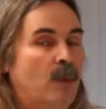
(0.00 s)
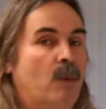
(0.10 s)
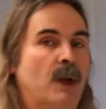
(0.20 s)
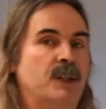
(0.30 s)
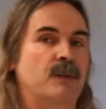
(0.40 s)

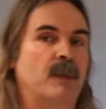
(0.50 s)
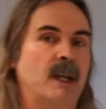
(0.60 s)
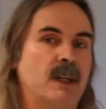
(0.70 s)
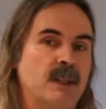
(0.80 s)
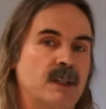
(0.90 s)
Once you've made
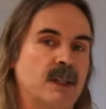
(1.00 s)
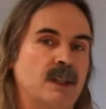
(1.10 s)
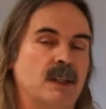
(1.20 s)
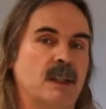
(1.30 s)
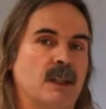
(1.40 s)
a
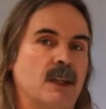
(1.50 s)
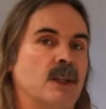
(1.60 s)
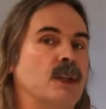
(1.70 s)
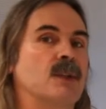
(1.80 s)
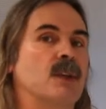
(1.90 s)
decision, you
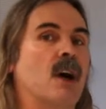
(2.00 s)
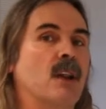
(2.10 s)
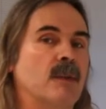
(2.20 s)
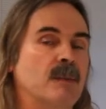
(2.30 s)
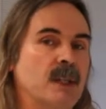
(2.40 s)
can use all
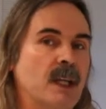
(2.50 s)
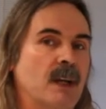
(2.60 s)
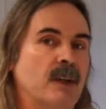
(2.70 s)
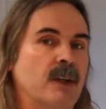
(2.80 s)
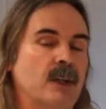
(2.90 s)
of them
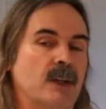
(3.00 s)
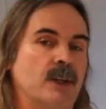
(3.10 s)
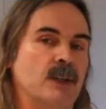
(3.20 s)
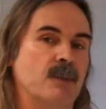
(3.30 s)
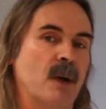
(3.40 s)
together, you can
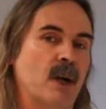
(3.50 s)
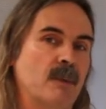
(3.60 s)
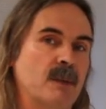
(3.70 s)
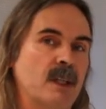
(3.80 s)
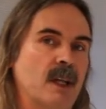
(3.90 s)
use part of
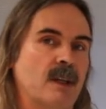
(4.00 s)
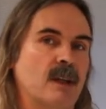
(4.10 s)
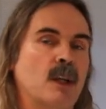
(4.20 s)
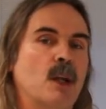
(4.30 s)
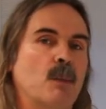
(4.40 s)
them together,
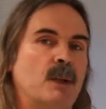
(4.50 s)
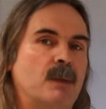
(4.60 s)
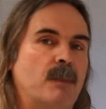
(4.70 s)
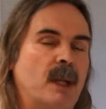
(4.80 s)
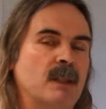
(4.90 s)
but it
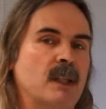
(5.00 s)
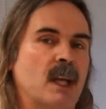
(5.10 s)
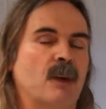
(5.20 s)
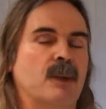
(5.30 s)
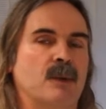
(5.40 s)
depends on
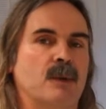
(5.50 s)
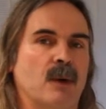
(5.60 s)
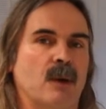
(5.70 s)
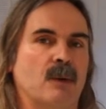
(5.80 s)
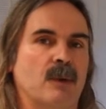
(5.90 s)
how you
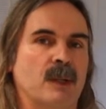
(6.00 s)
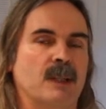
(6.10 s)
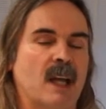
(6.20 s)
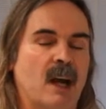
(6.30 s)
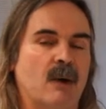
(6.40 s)
grow
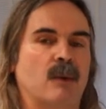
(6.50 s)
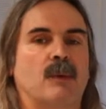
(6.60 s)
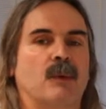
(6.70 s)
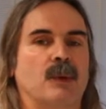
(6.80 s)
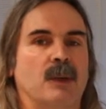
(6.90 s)
is how
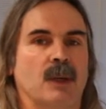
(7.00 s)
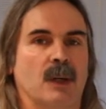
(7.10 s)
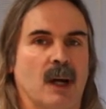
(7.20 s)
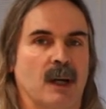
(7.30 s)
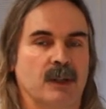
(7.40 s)
your
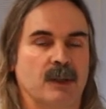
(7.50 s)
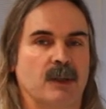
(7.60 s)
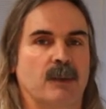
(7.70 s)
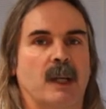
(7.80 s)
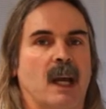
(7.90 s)
garden is going
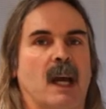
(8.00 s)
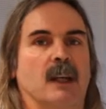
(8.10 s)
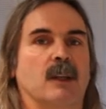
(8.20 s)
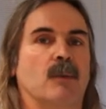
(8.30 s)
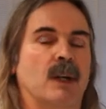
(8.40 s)
to
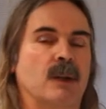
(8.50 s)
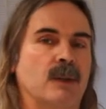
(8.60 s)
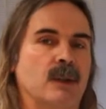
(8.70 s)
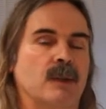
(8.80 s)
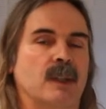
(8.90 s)
react and what
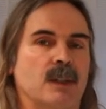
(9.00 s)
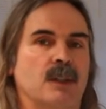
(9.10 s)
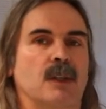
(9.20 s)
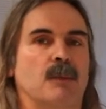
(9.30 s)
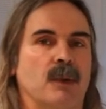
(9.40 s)
nutrients you
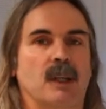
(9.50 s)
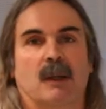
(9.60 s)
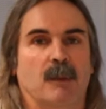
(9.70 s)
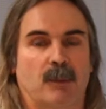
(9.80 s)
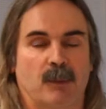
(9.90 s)
should be
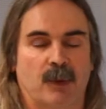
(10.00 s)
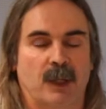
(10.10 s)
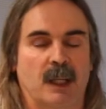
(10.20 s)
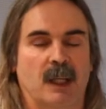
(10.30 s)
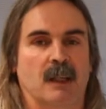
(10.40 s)

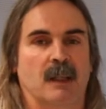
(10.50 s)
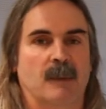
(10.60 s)
putting in.